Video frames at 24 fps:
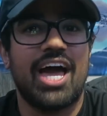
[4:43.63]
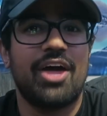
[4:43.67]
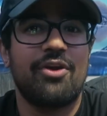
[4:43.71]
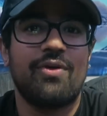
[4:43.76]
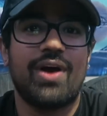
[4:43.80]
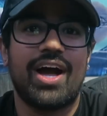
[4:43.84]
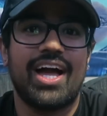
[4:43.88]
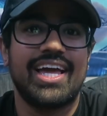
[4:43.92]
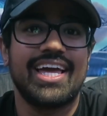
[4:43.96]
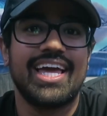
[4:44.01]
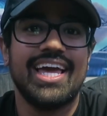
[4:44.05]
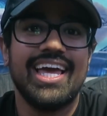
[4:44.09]
How
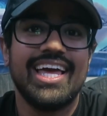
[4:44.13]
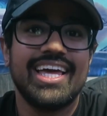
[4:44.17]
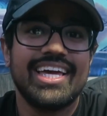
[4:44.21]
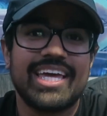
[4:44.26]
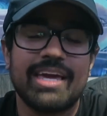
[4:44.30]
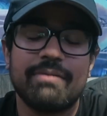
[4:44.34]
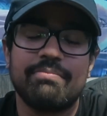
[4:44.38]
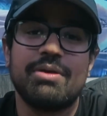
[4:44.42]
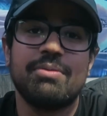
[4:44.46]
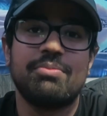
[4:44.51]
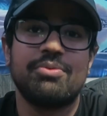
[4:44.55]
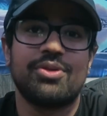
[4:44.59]
do I
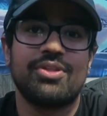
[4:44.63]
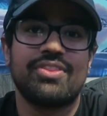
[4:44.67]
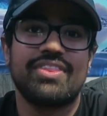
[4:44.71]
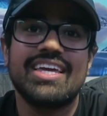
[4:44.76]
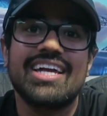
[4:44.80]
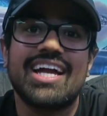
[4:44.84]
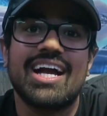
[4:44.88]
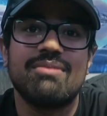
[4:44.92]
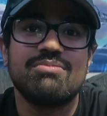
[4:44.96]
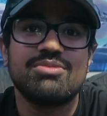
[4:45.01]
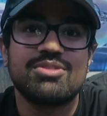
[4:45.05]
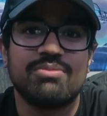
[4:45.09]
get people to
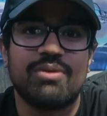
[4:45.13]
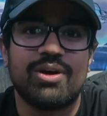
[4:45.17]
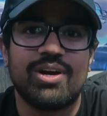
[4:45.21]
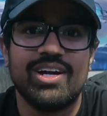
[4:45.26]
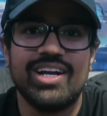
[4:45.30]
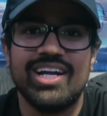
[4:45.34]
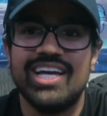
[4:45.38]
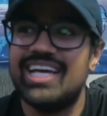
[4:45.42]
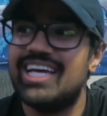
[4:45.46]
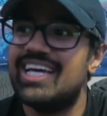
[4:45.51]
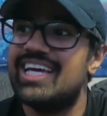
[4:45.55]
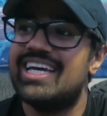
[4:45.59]
think I'm
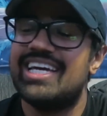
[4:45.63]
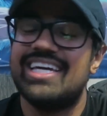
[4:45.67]
smart?